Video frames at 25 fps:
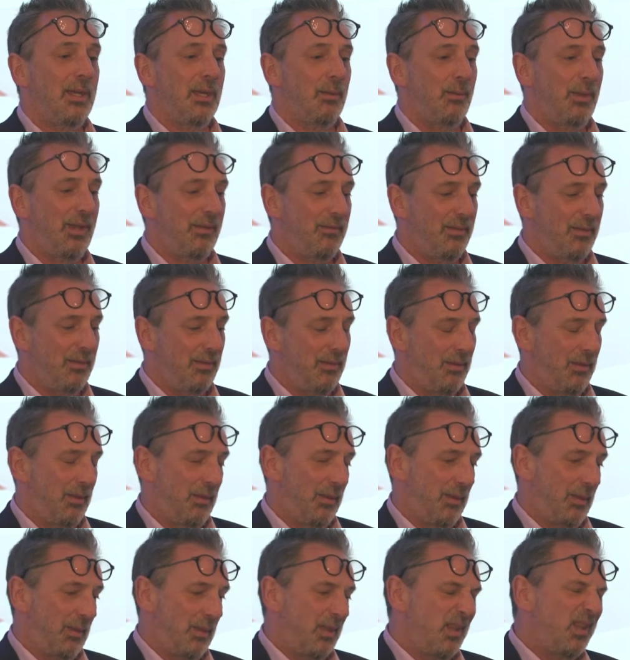We have
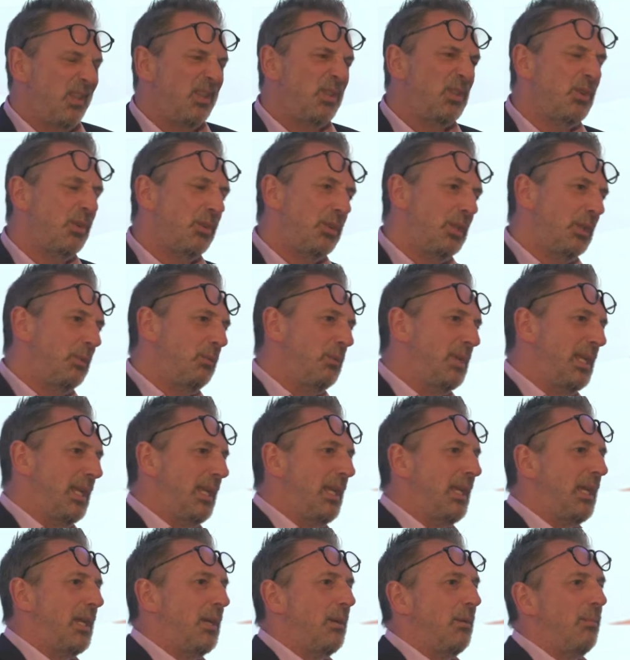it's not
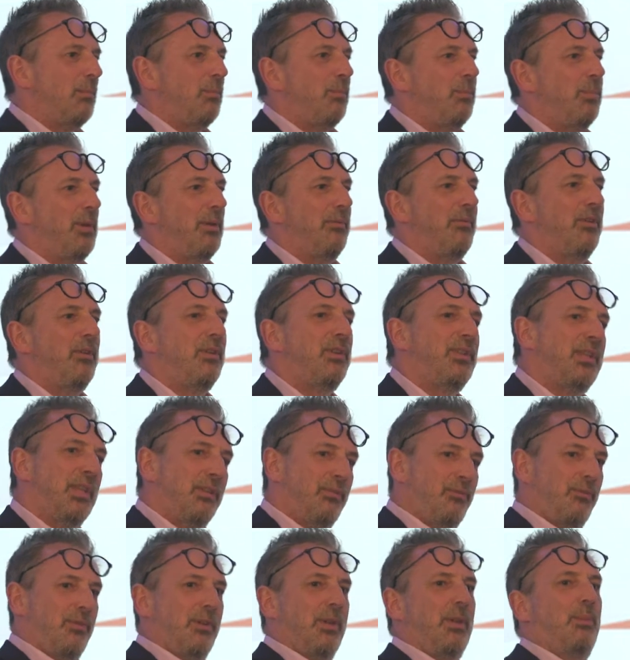unique, but a very
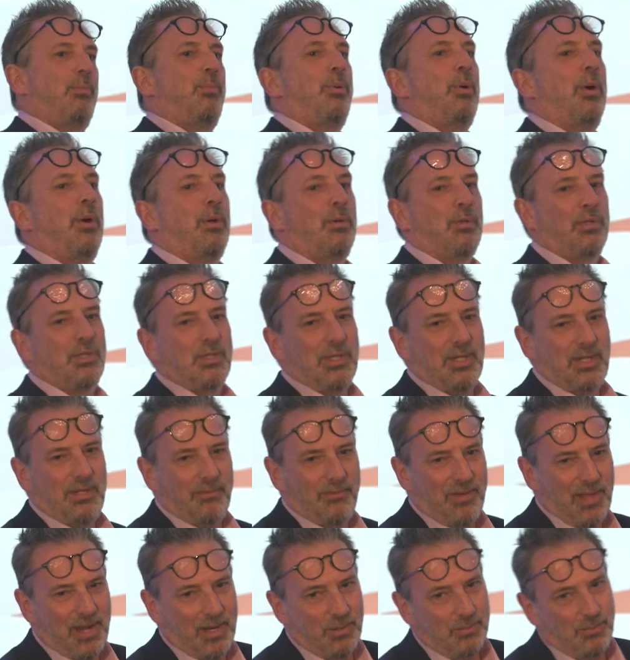different approach to
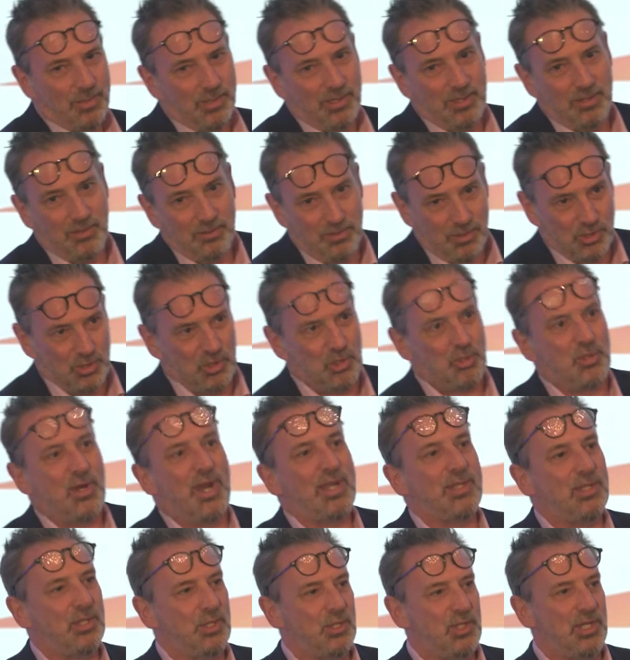developing the
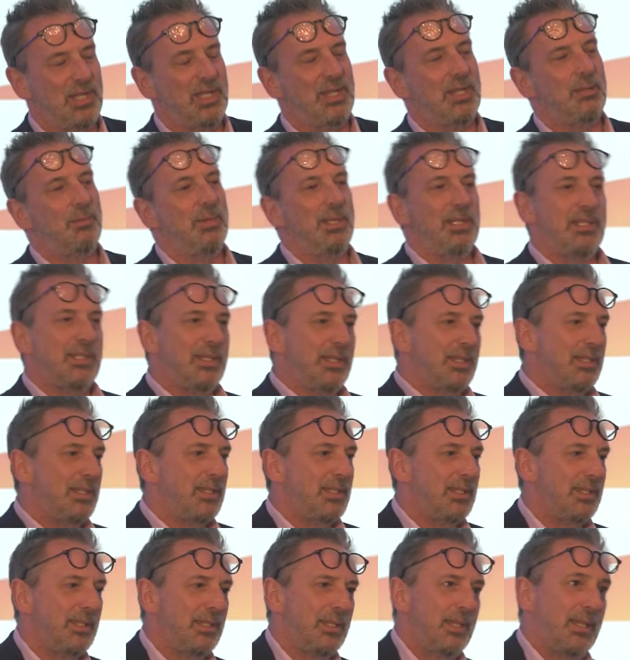strategy in the
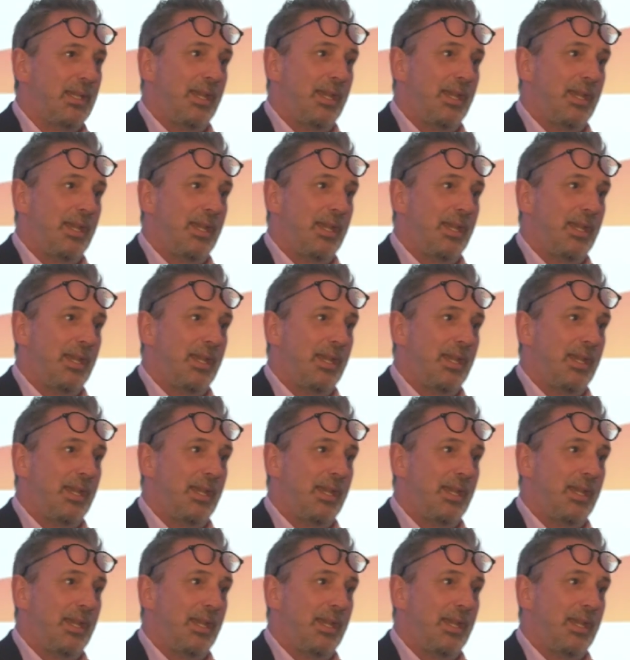business,